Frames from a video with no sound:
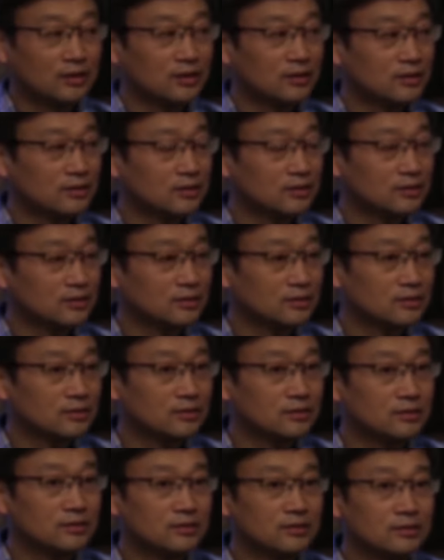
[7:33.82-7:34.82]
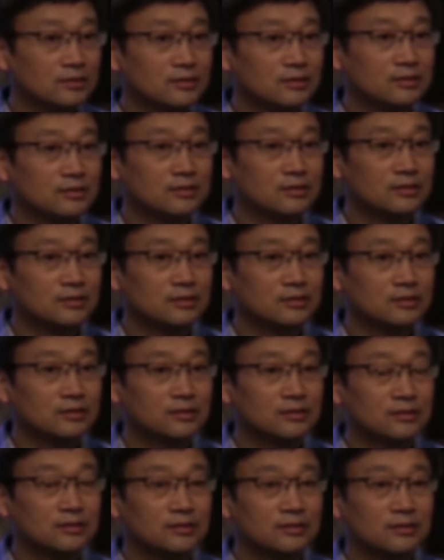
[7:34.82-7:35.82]

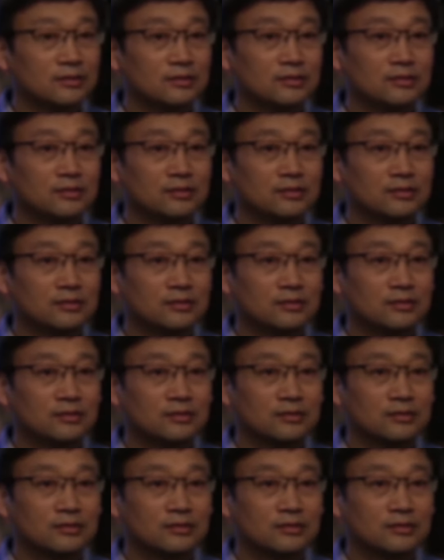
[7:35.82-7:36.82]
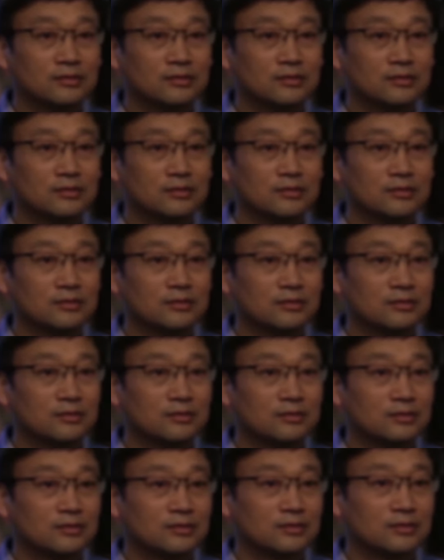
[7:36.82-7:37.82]

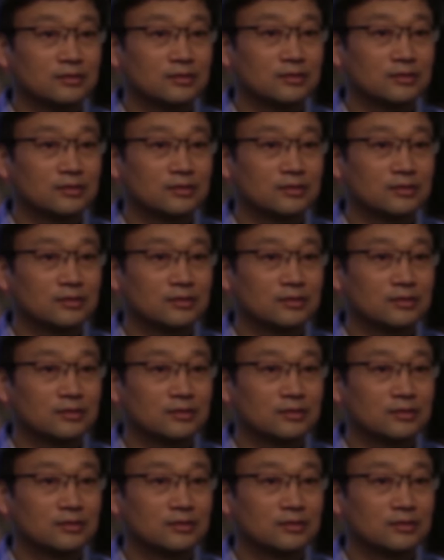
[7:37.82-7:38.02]
This person isn't speaking.